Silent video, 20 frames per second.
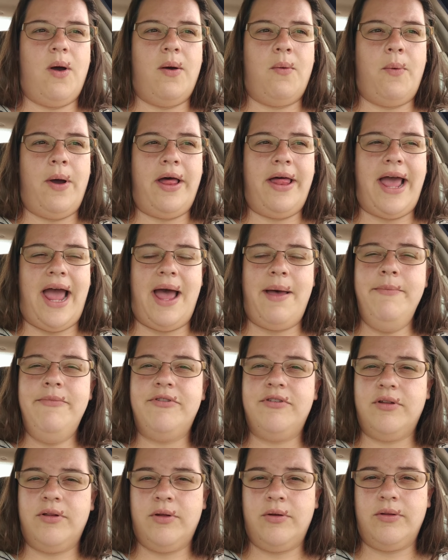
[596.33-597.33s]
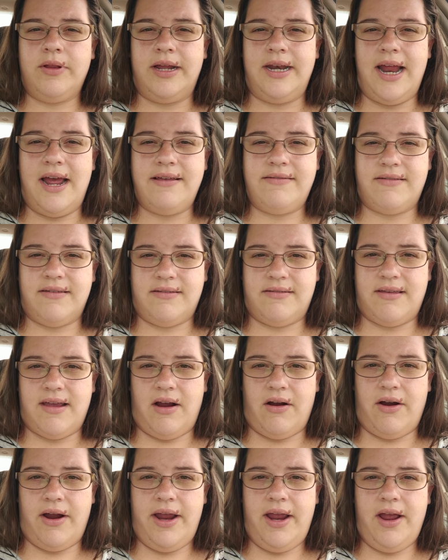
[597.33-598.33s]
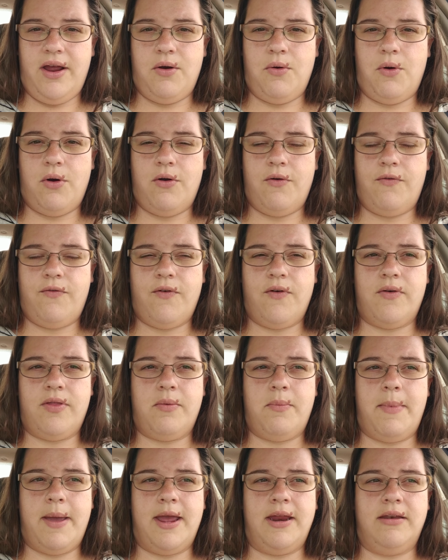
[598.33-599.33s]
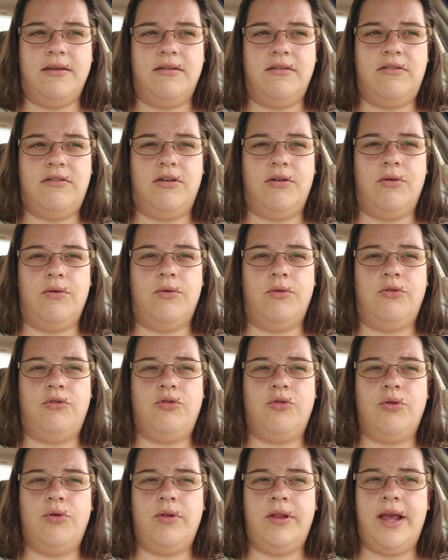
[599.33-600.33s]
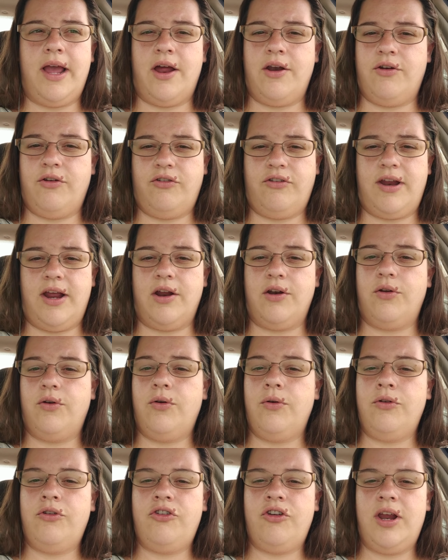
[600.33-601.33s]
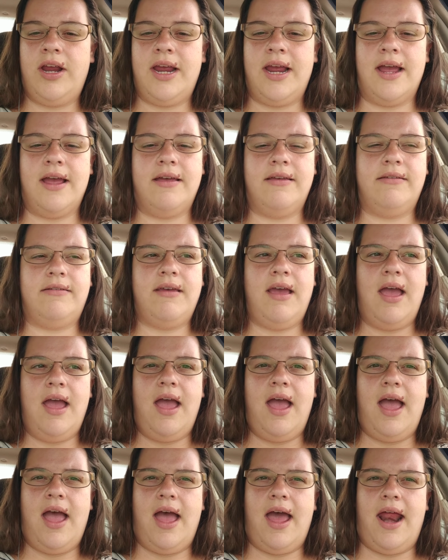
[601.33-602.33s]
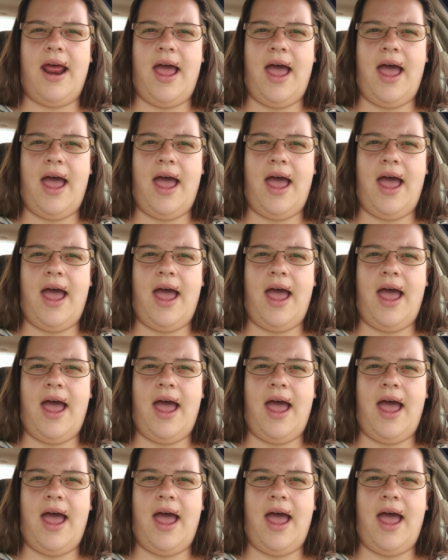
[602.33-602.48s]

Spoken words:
well, absolutely necessary in order for the maiden to truly understand who she is and